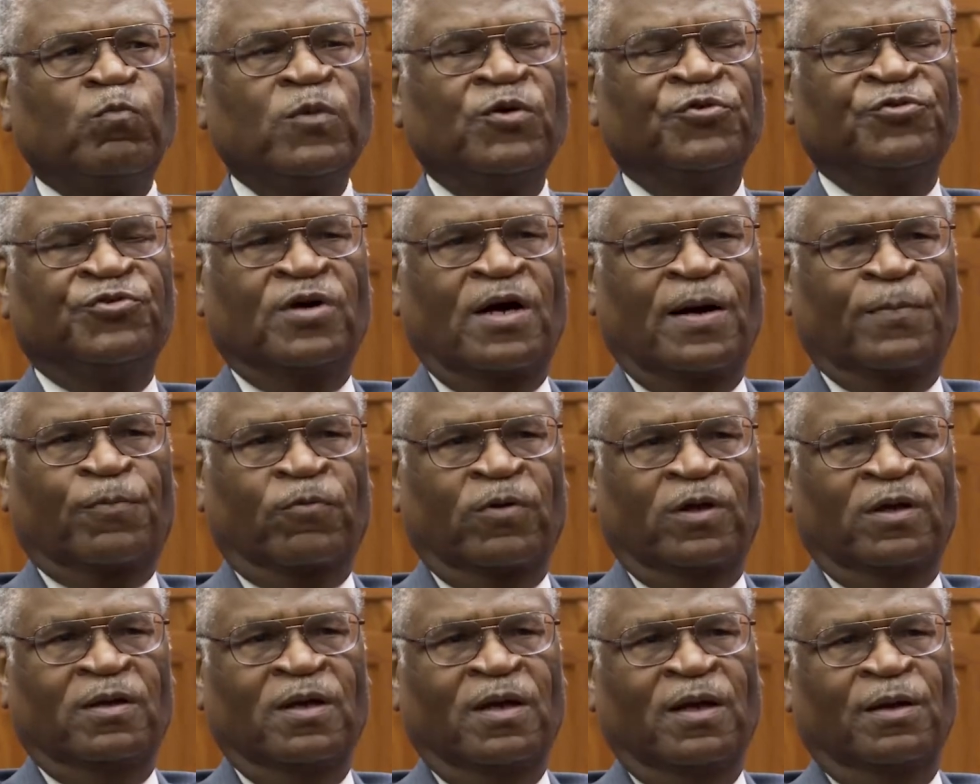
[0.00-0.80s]
to
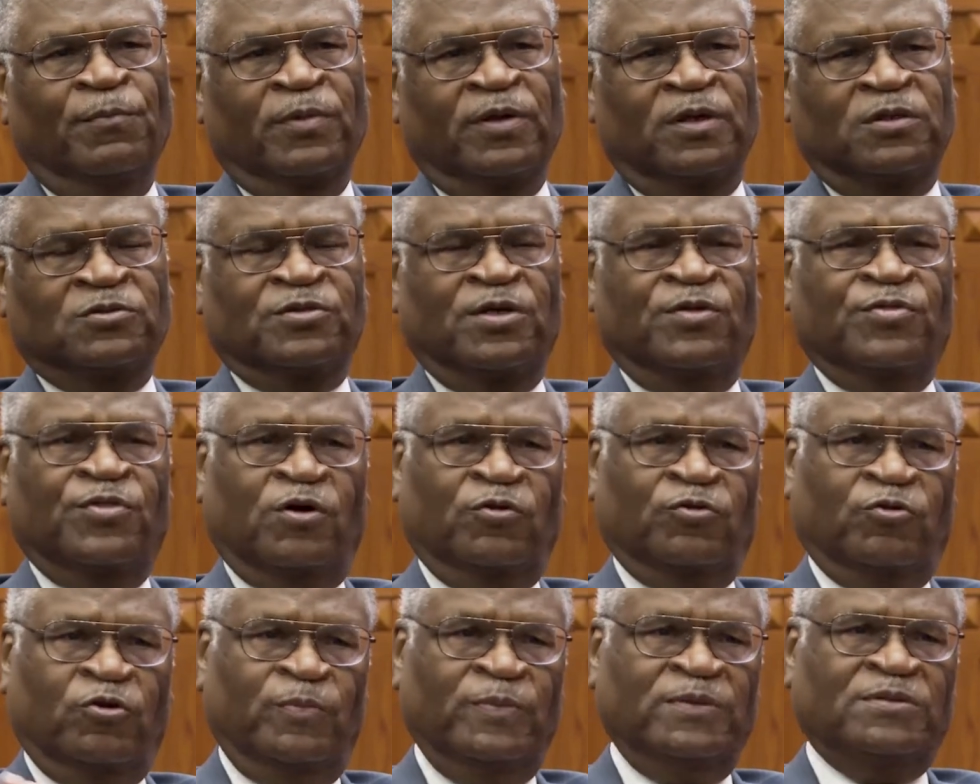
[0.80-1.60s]
operate because they
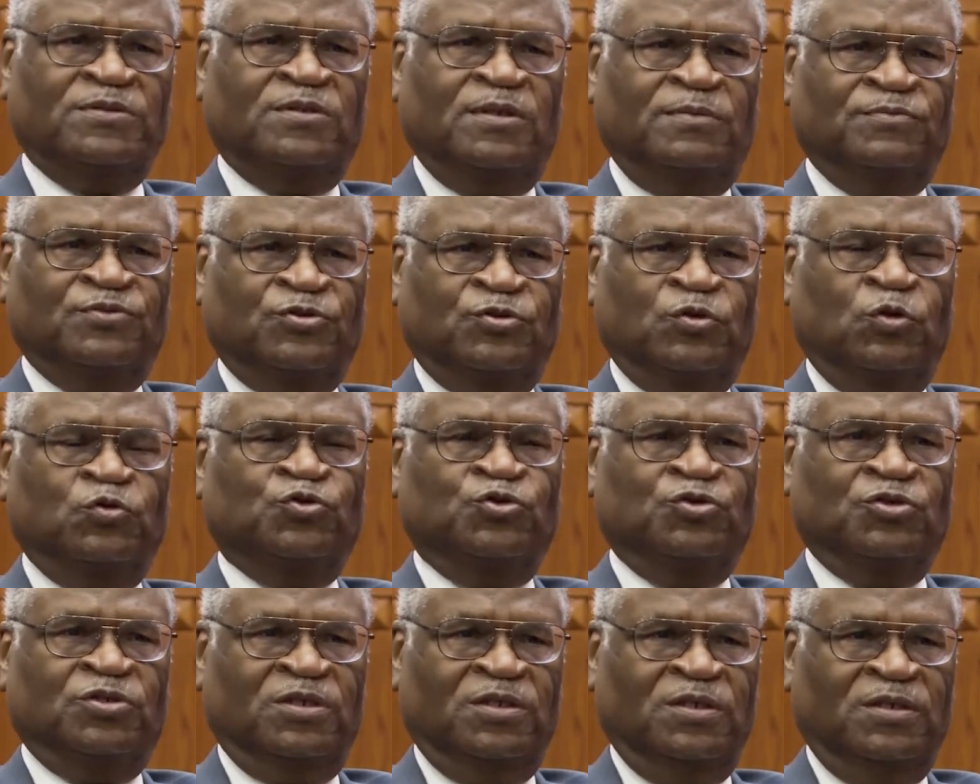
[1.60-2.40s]
thought there'd be some
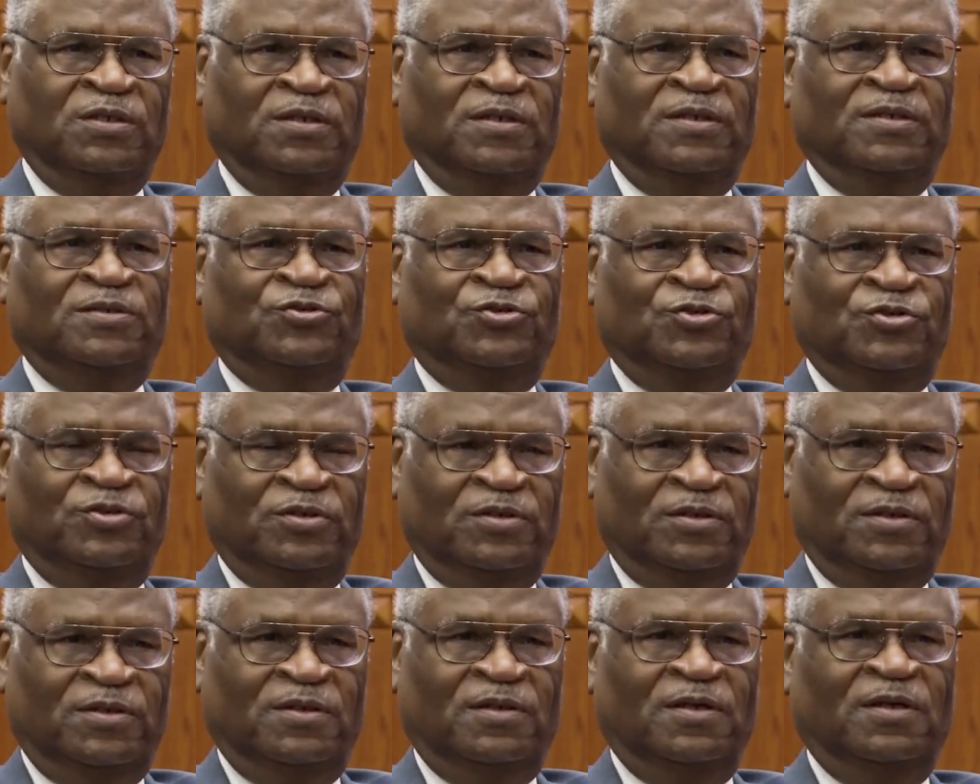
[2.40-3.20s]
social good to
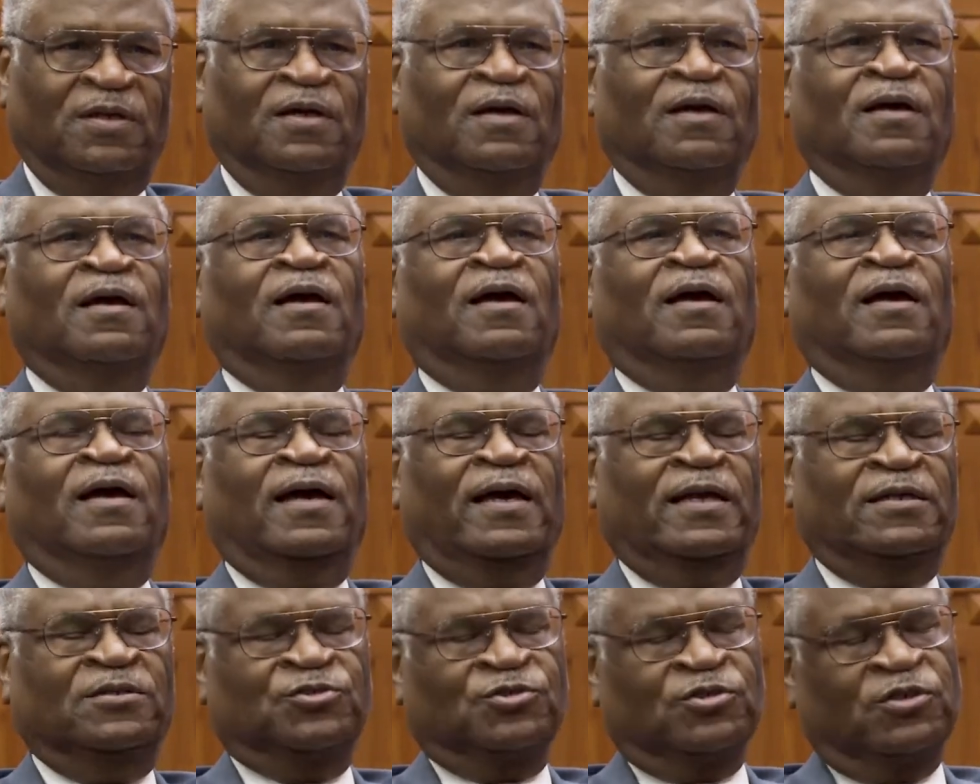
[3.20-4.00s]
it.
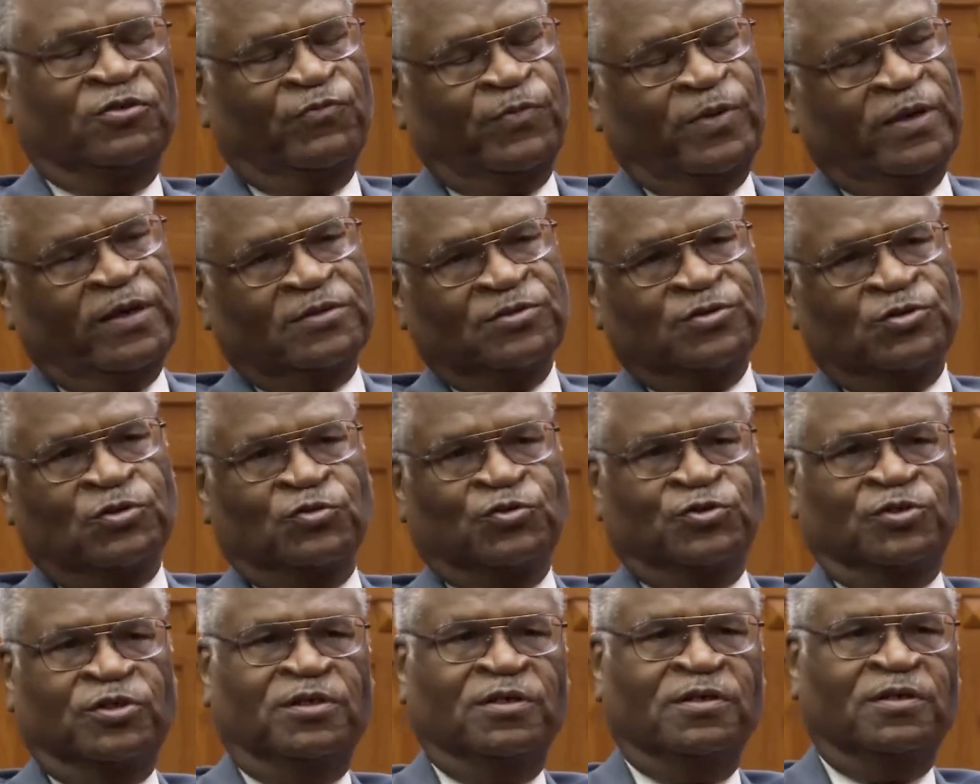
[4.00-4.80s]
And instead of being a
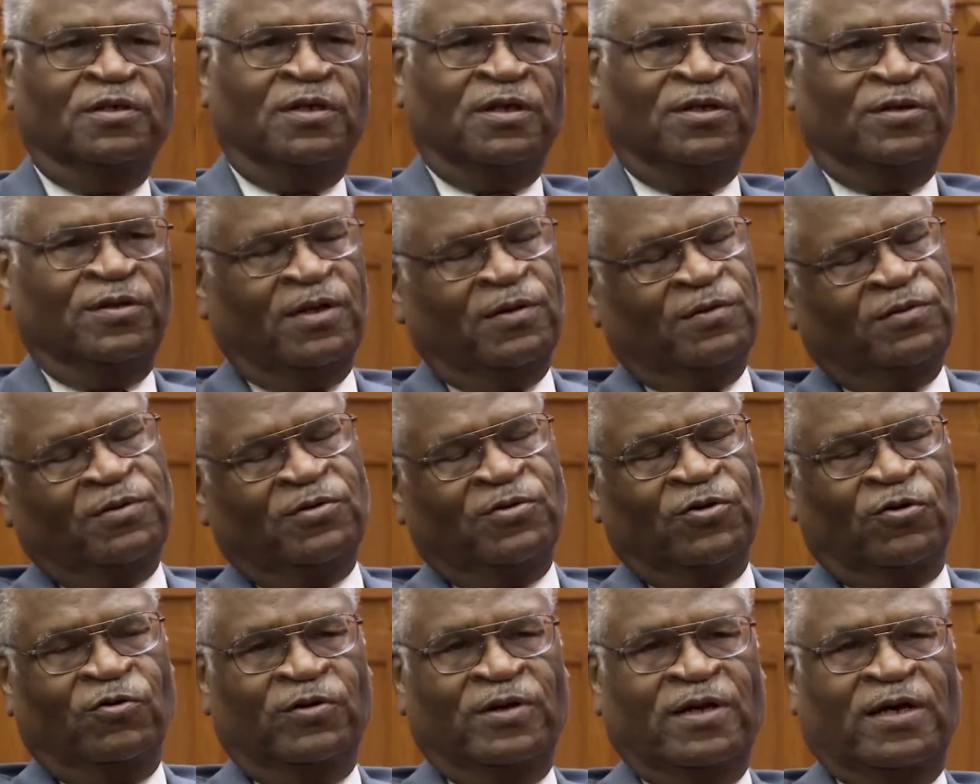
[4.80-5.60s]
social good, it
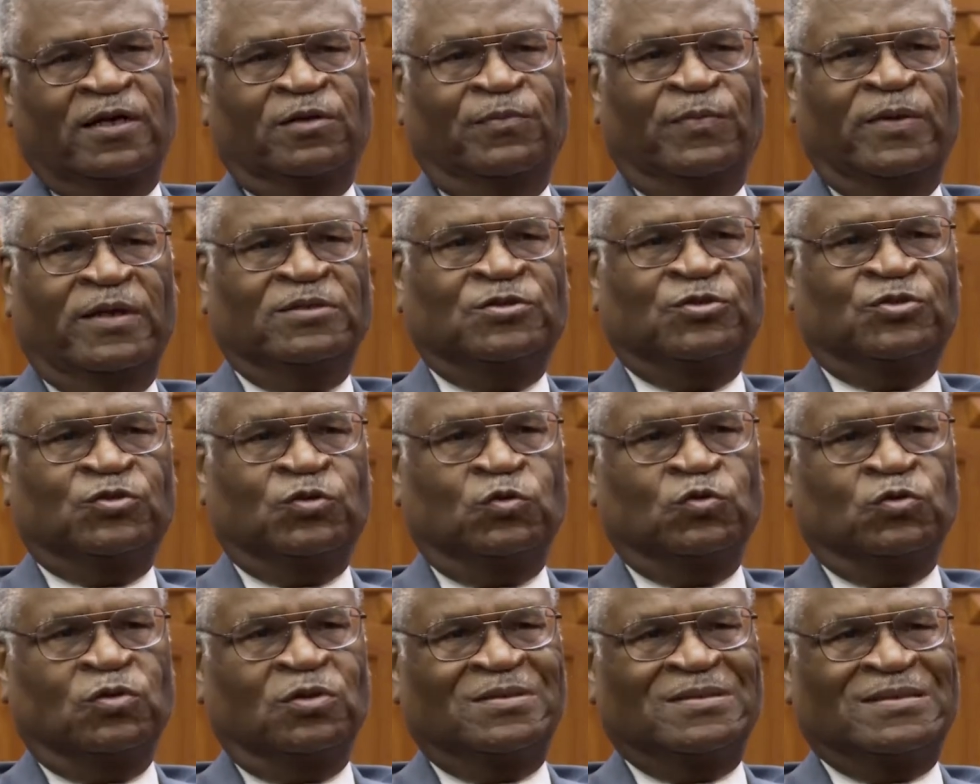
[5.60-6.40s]
turned out to be a
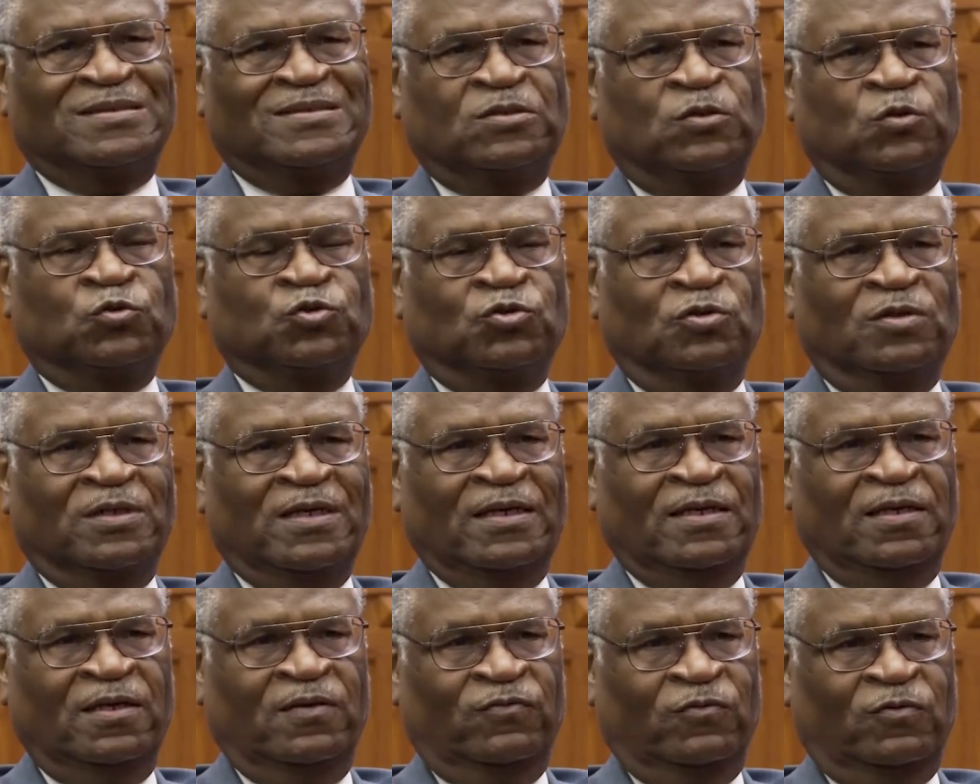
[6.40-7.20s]
social
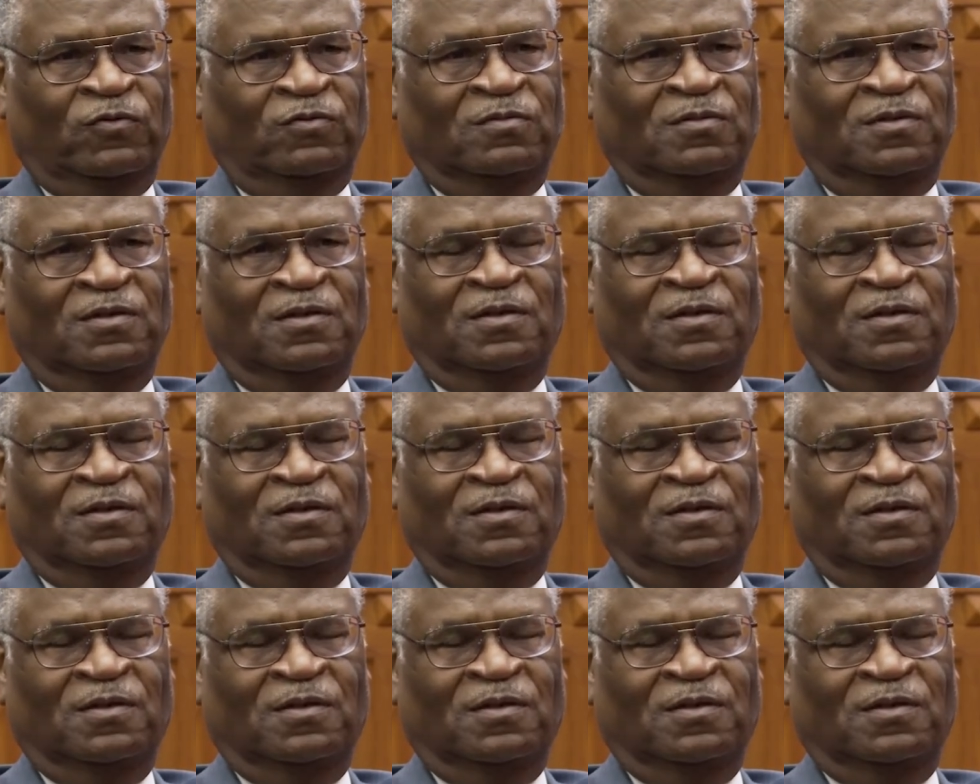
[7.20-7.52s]
evil.